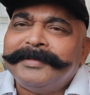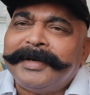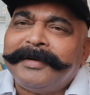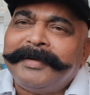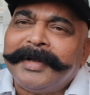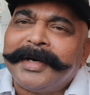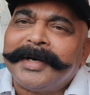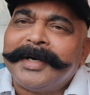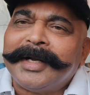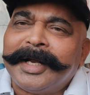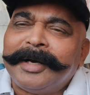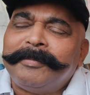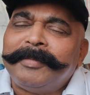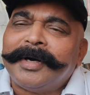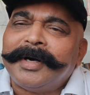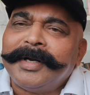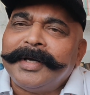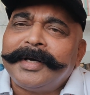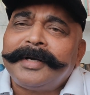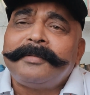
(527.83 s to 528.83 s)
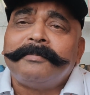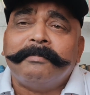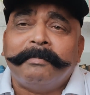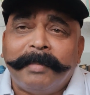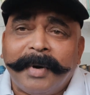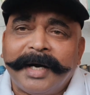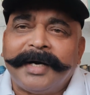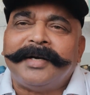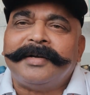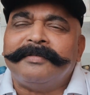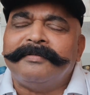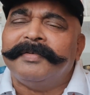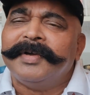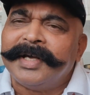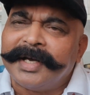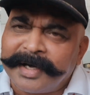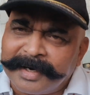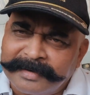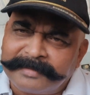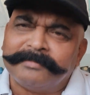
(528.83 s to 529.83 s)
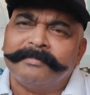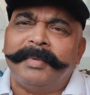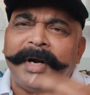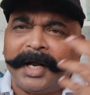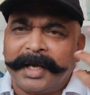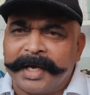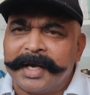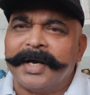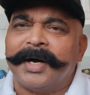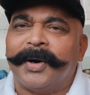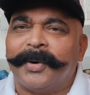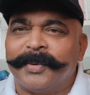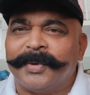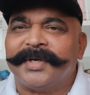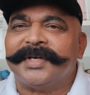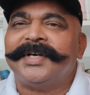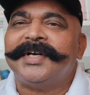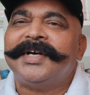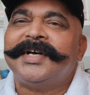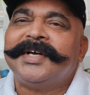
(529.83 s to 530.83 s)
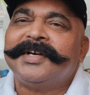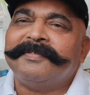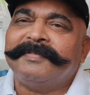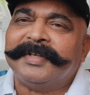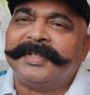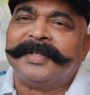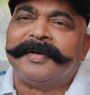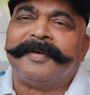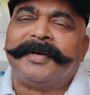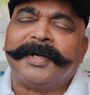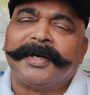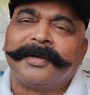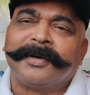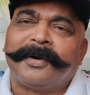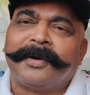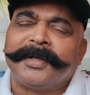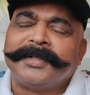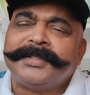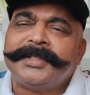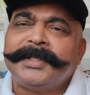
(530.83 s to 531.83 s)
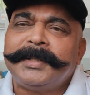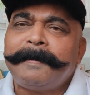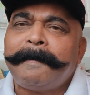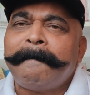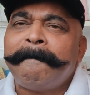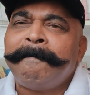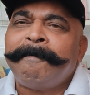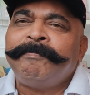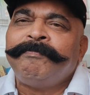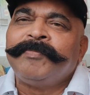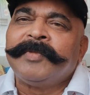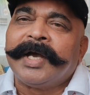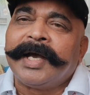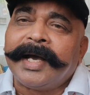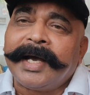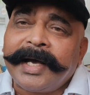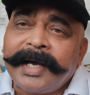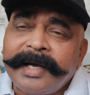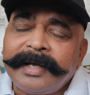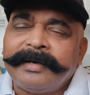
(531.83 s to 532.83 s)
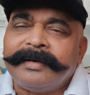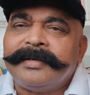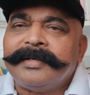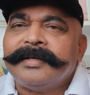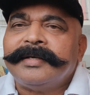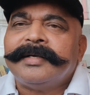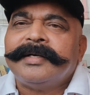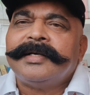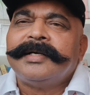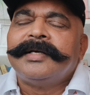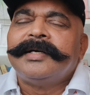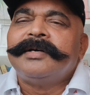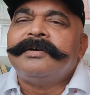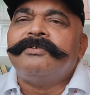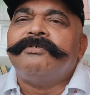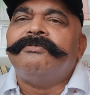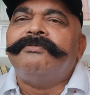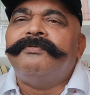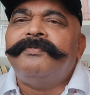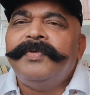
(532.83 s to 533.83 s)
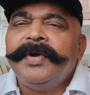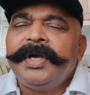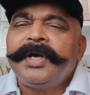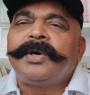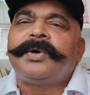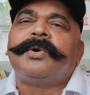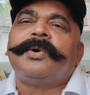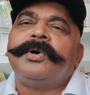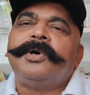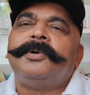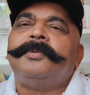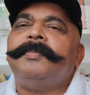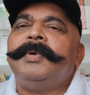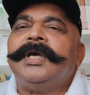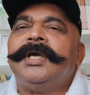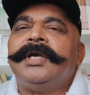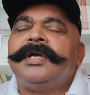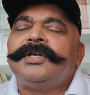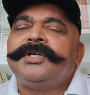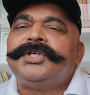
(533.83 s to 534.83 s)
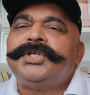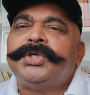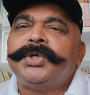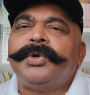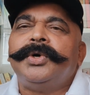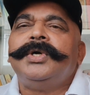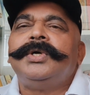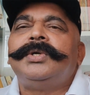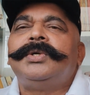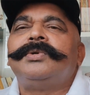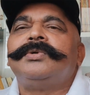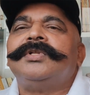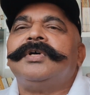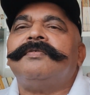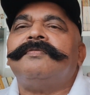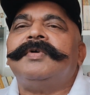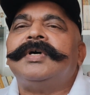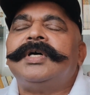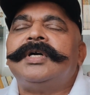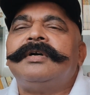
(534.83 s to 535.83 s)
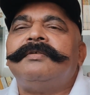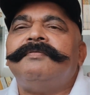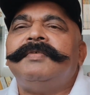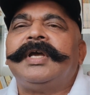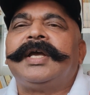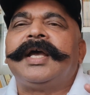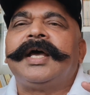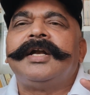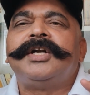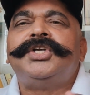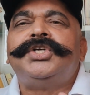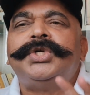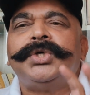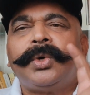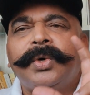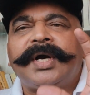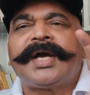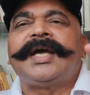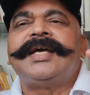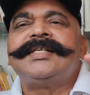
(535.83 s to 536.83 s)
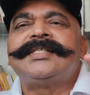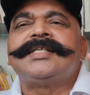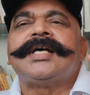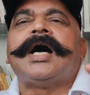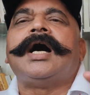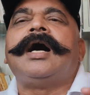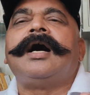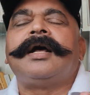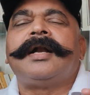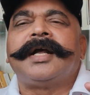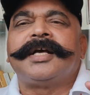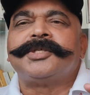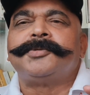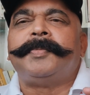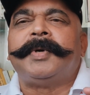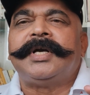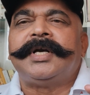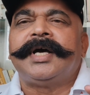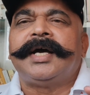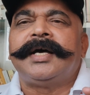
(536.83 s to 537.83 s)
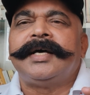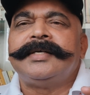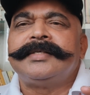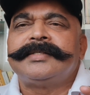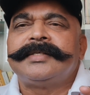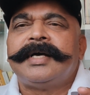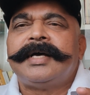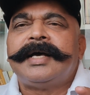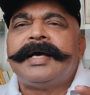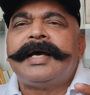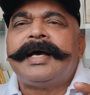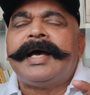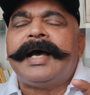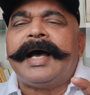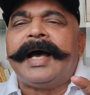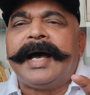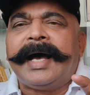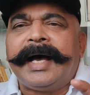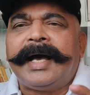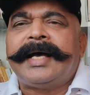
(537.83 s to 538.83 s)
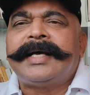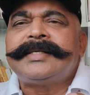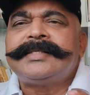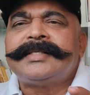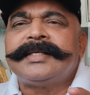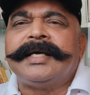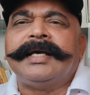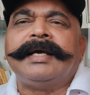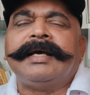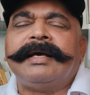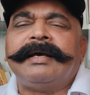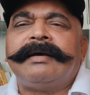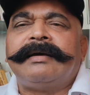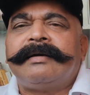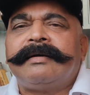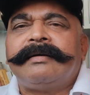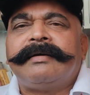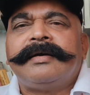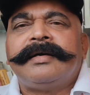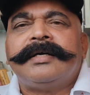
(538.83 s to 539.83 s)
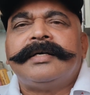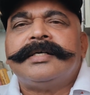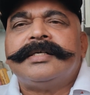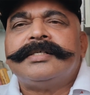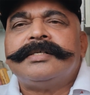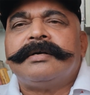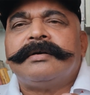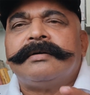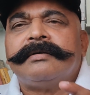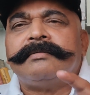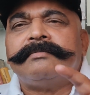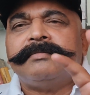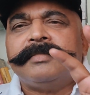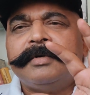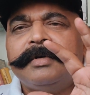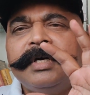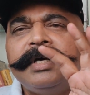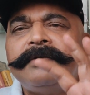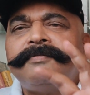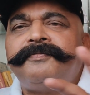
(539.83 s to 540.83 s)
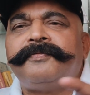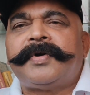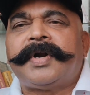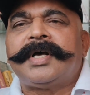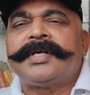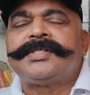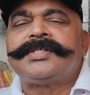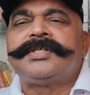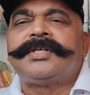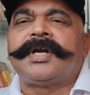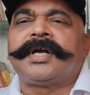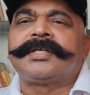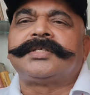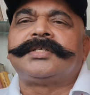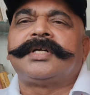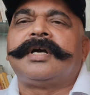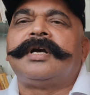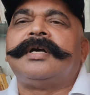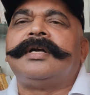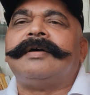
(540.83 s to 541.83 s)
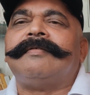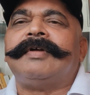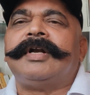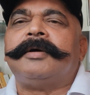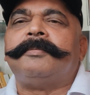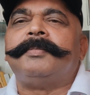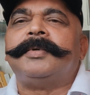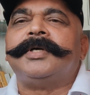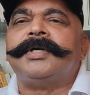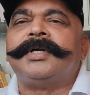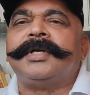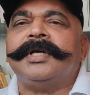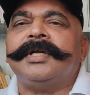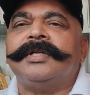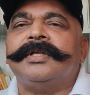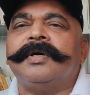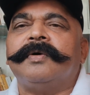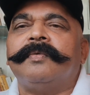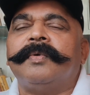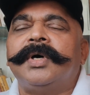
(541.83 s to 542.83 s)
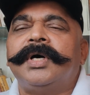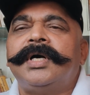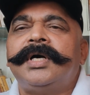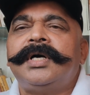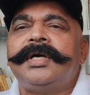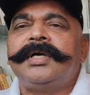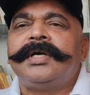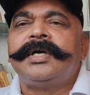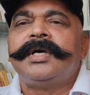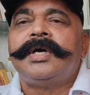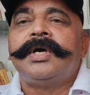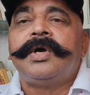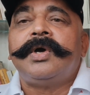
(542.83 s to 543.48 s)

we have taken help earlier, but we are breaking out with our technology. And we could be showing to the world, we can showcase our expertise as a infrastructural developer in the world,